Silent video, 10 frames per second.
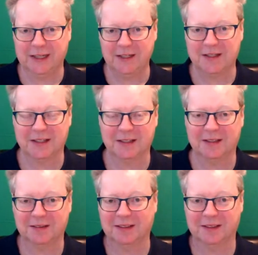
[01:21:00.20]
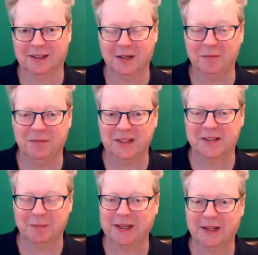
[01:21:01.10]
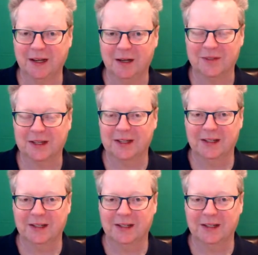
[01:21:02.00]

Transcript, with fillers: tasty and I and I don't miss the big carbs.